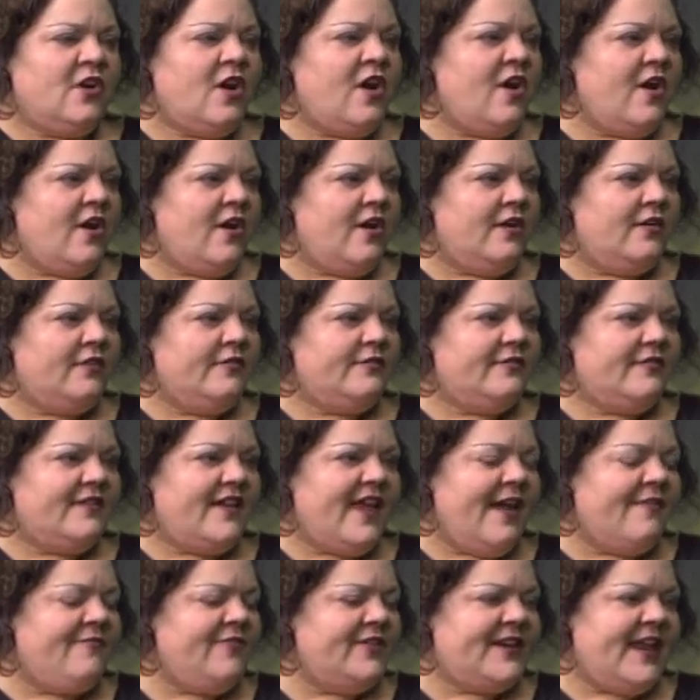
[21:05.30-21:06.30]
her
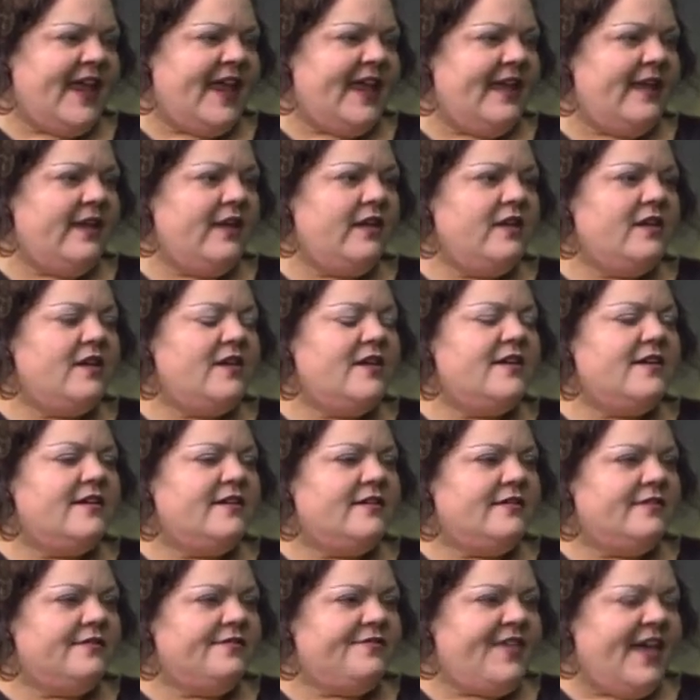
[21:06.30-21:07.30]
every day
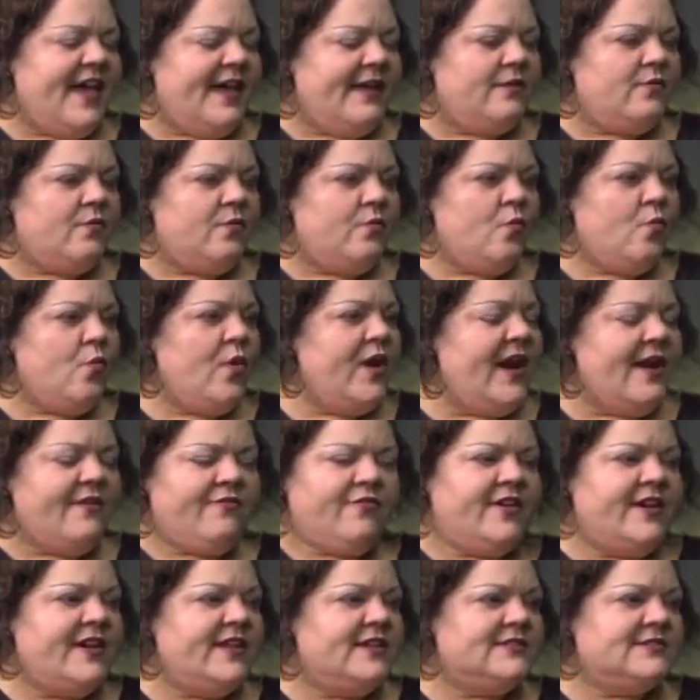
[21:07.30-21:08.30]
that
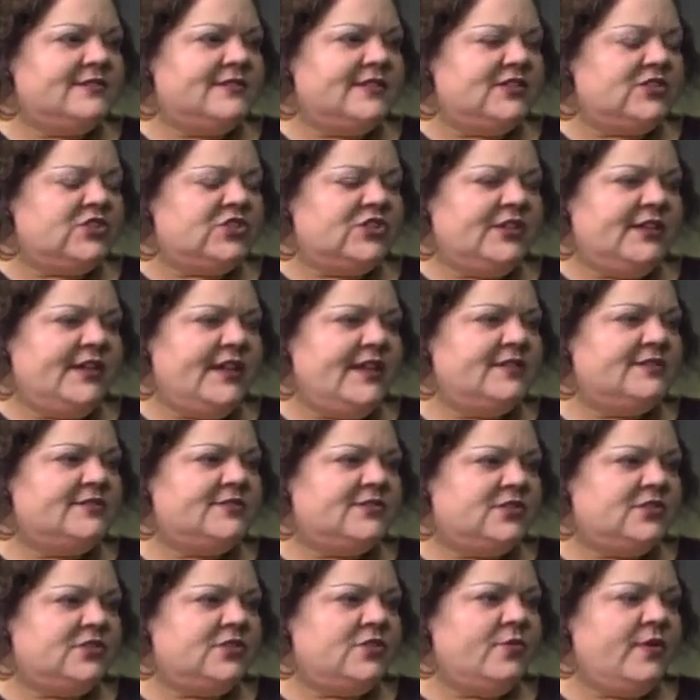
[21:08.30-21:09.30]
whatever it is that she needs
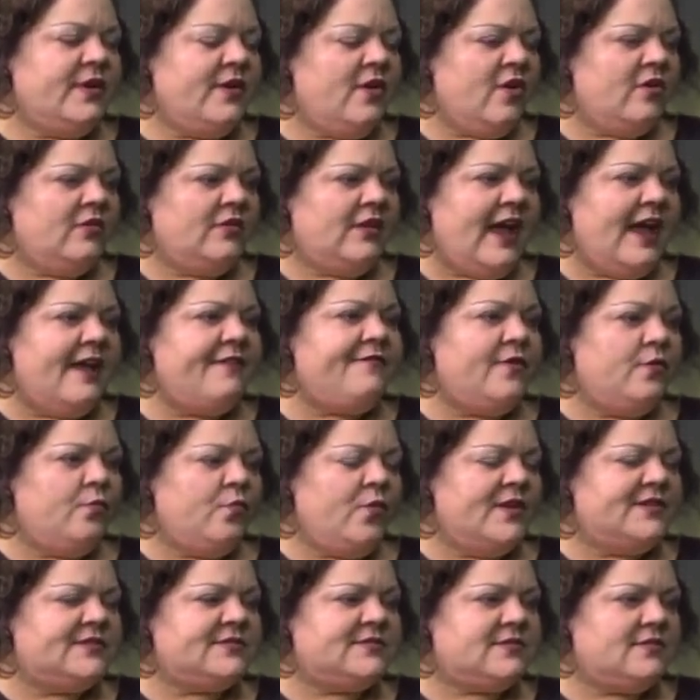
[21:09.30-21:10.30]
to do in her life and
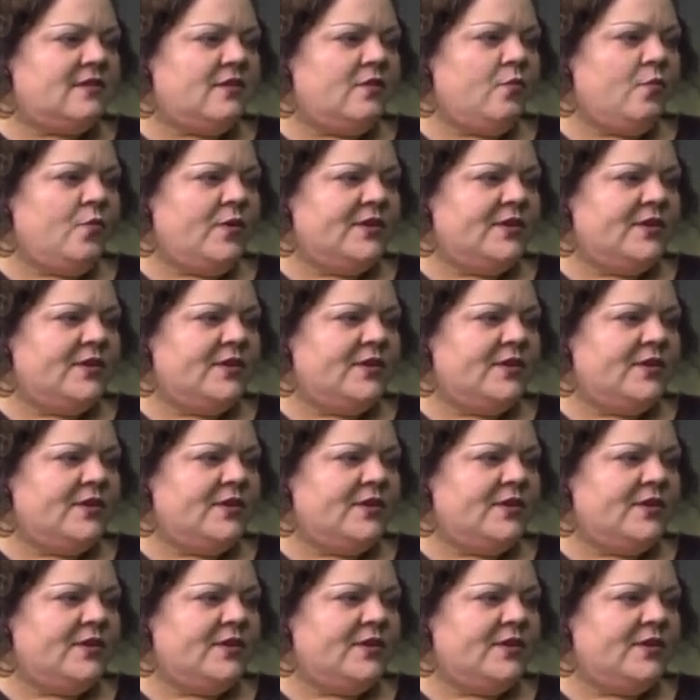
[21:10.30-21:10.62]
what's